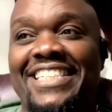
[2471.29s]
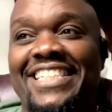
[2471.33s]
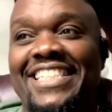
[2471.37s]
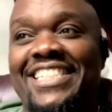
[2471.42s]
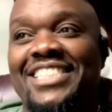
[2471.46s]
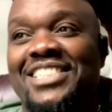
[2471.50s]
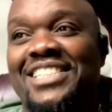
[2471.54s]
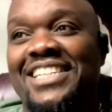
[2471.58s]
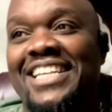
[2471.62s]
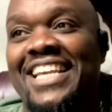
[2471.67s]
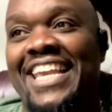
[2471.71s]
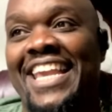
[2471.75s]

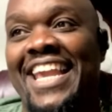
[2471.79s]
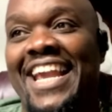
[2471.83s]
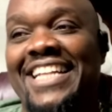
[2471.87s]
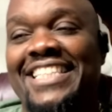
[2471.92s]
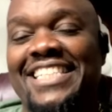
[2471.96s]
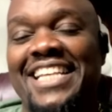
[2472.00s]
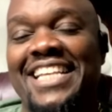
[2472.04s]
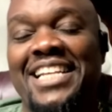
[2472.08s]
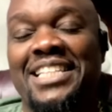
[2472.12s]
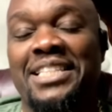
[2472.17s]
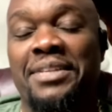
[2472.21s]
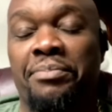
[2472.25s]
He can't
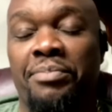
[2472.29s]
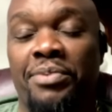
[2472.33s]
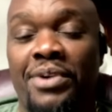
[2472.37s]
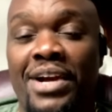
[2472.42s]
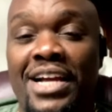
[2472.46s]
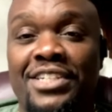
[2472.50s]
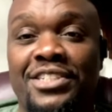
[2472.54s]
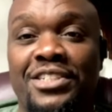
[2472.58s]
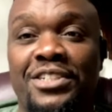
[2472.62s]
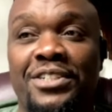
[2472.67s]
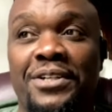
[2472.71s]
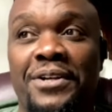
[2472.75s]
take the
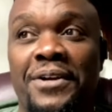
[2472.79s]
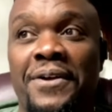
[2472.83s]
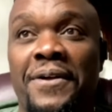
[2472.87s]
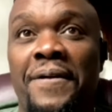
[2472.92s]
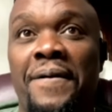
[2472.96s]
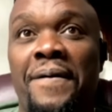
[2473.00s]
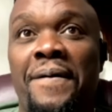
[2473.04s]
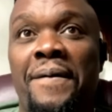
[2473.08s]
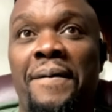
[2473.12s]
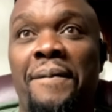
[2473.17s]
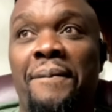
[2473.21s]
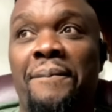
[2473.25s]
pressure,
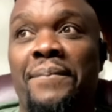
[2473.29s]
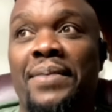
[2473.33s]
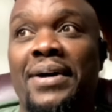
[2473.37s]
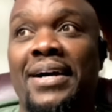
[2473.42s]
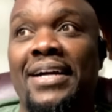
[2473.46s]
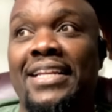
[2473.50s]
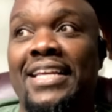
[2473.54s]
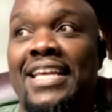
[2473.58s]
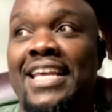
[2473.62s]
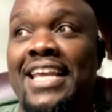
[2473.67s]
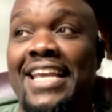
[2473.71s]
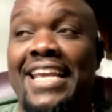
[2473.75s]
but
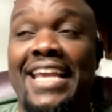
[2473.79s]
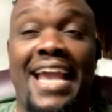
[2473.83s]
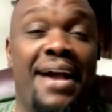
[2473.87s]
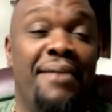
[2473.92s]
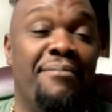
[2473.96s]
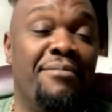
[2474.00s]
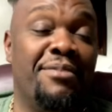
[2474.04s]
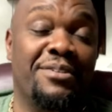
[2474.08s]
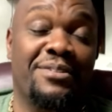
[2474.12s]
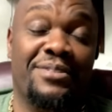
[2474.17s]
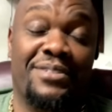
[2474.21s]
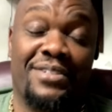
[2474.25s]
he
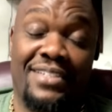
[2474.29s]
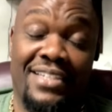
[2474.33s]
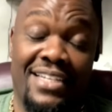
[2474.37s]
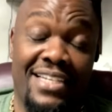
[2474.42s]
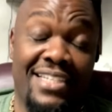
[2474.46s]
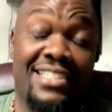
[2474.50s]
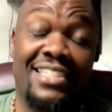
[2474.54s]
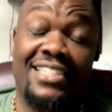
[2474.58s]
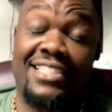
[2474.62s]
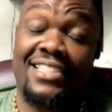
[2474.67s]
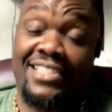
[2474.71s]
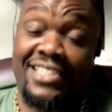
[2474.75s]
gambles.
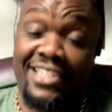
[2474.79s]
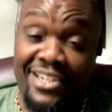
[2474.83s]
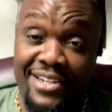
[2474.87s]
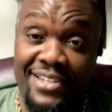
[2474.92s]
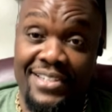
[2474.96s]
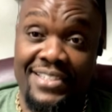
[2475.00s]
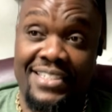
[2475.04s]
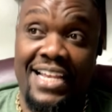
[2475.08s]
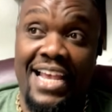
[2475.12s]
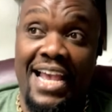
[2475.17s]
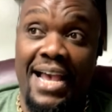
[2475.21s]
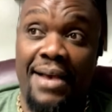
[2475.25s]
He's a
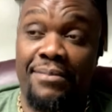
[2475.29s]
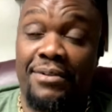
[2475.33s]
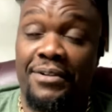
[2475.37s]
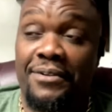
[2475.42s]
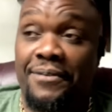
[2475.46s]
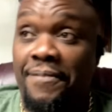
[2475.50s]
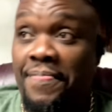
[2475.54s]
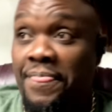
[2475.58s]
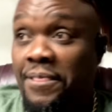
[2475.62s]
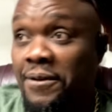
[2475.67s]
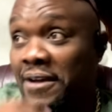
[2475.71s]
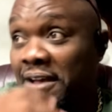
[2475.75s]
serious gambler.
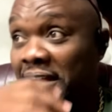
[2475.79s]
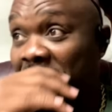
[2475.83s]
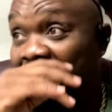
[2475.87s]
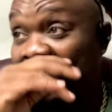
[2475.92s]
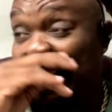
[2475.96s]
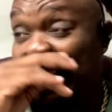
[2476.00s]
If I